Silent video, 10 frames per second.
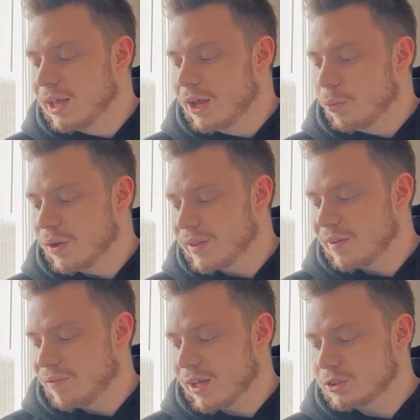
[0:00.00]
when they
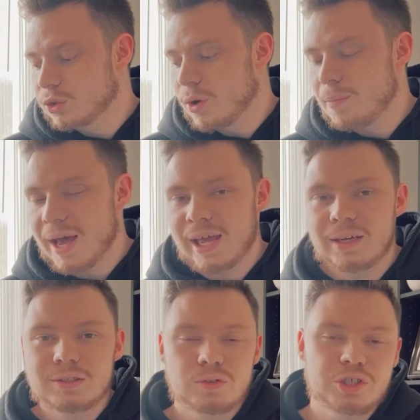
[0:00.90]
fail to obey
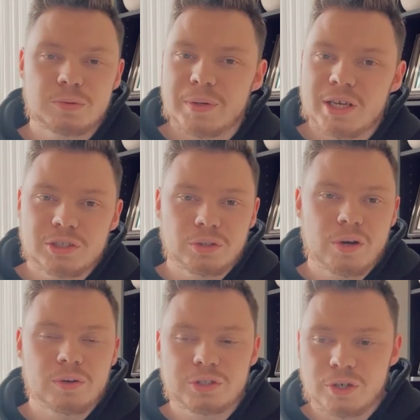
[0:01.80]
it. So just because you
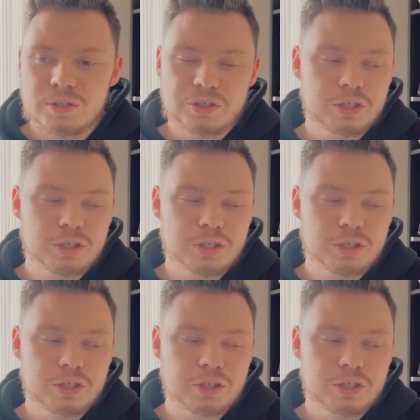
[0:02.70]
go to church,